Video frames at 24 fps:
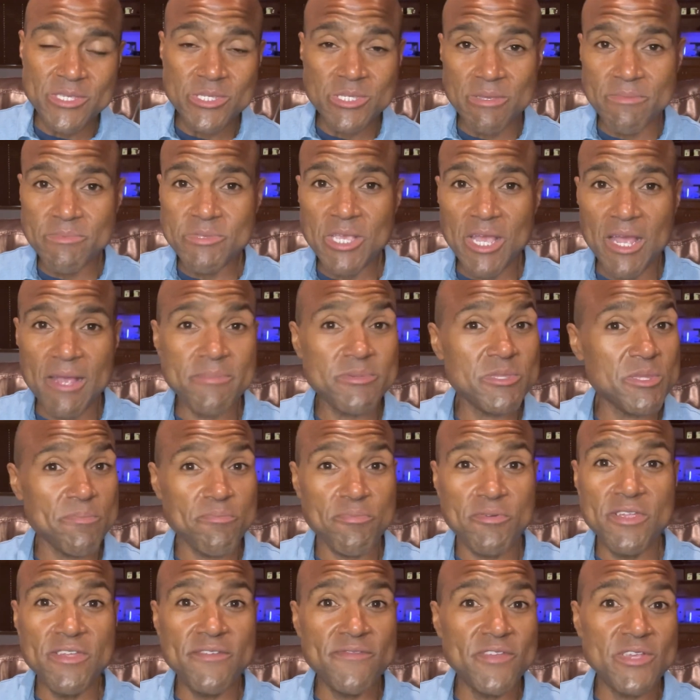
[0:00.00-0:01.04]
Sometimes the
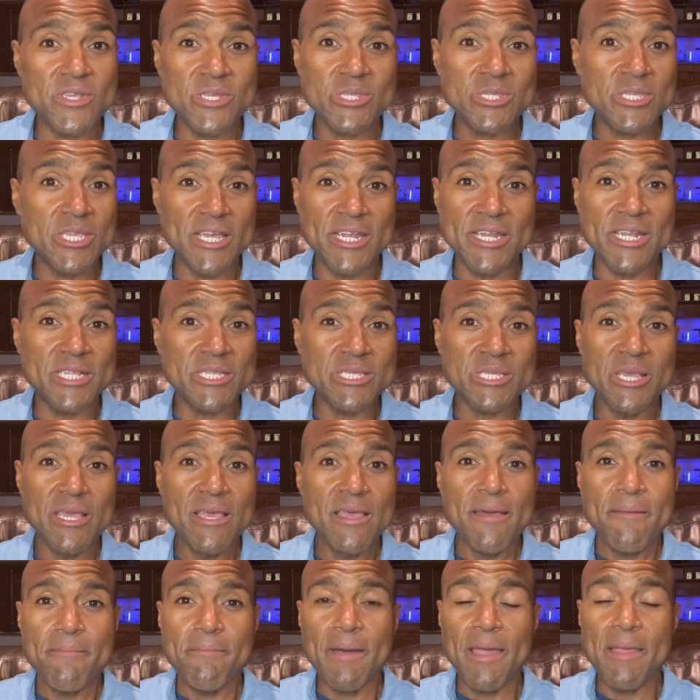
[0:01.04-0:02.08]
previous tenants
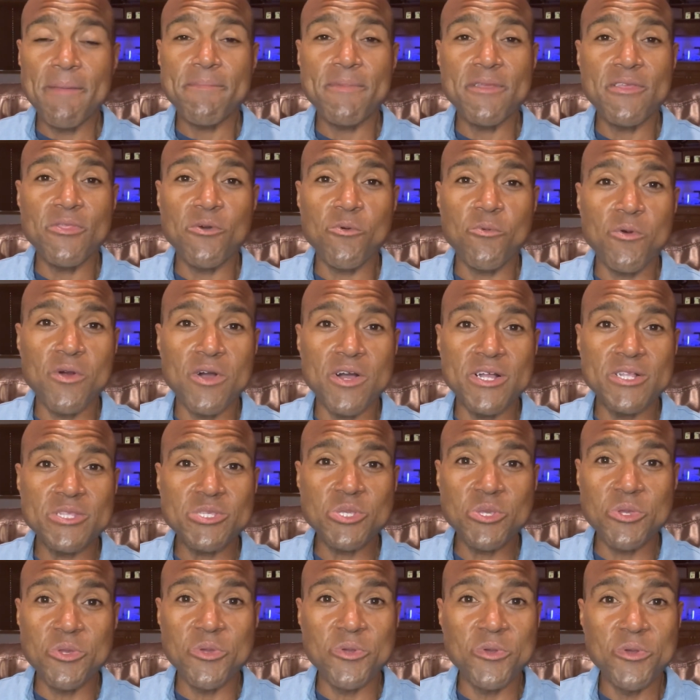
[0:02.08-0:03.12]
might be the ones
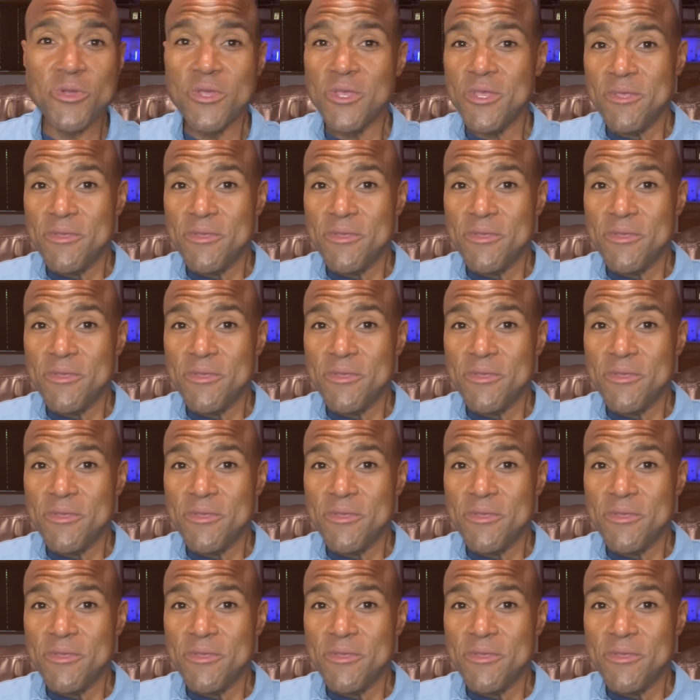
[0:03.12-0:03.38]
who